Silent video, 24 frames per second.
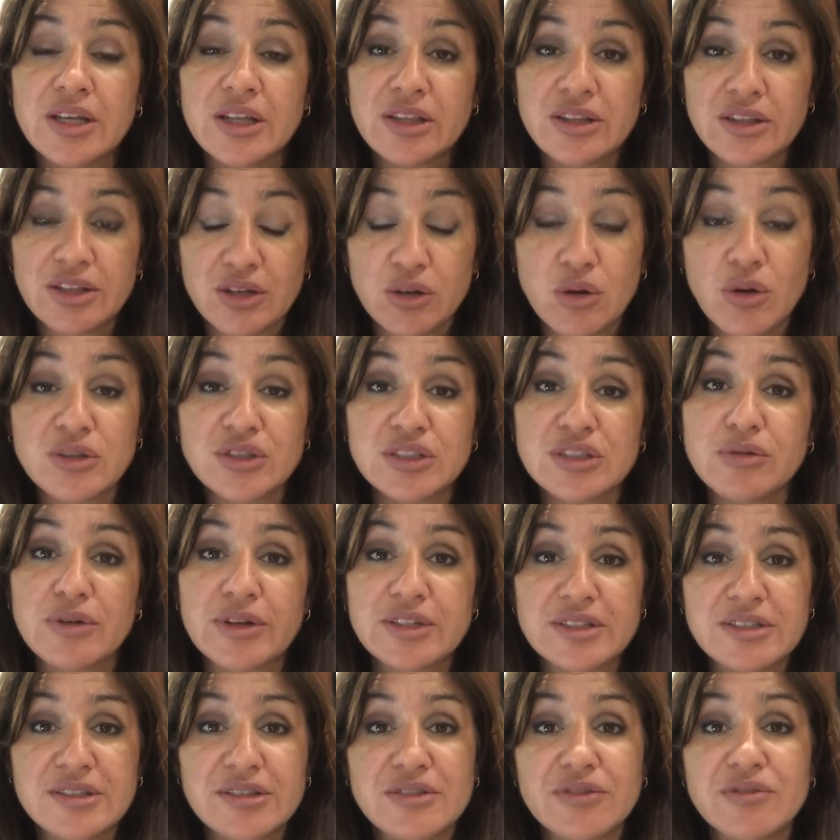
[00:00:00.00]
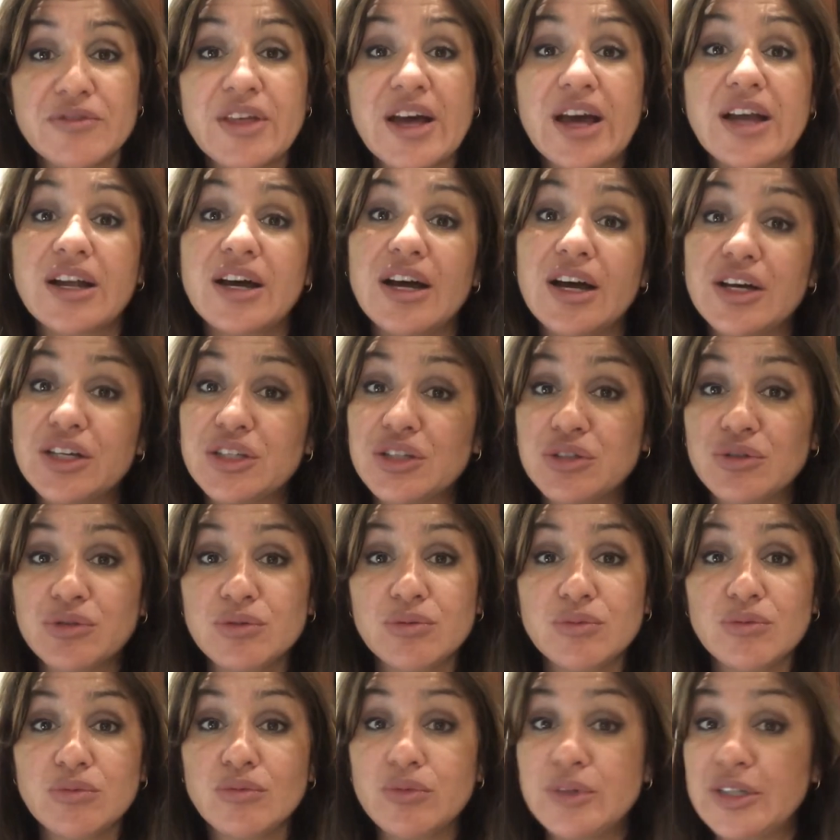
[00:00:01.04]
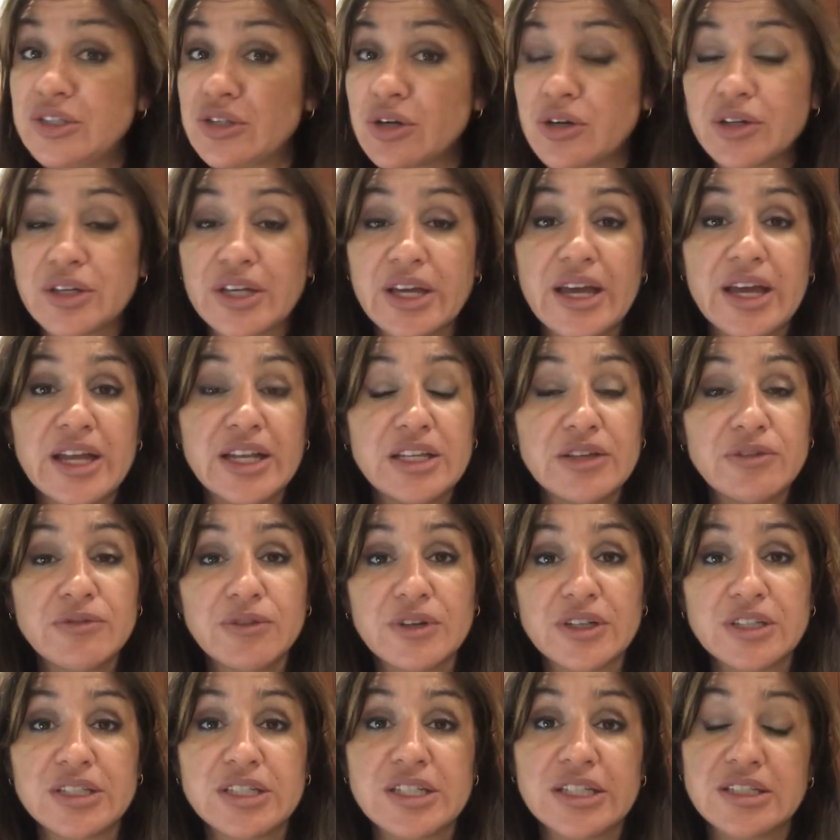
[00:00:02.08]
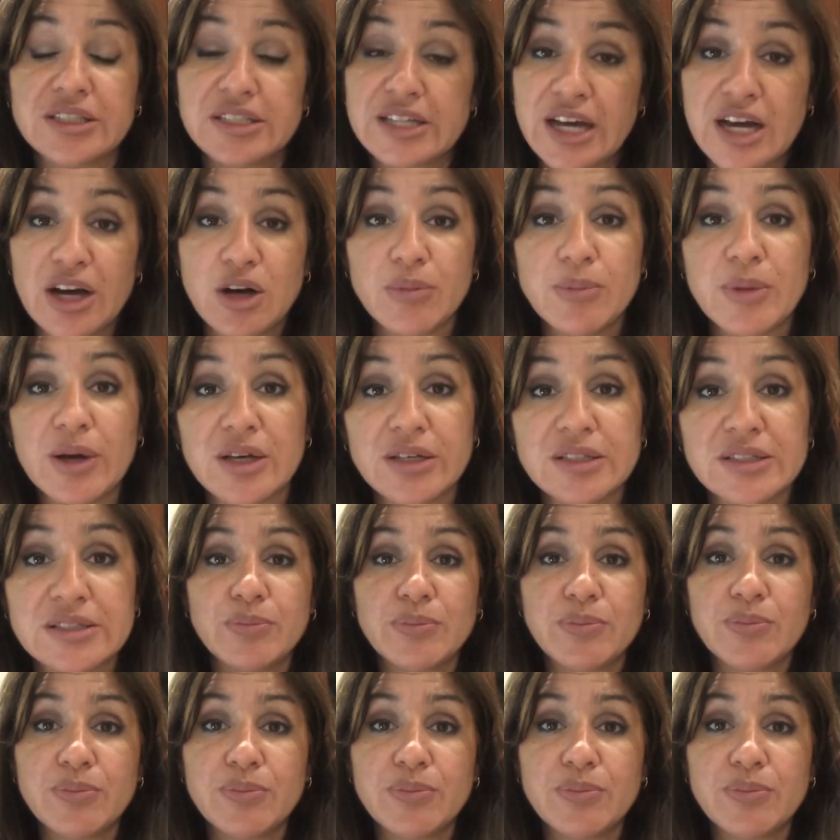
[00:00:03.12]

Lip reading: The consequences of that are we don't get any funding to help us.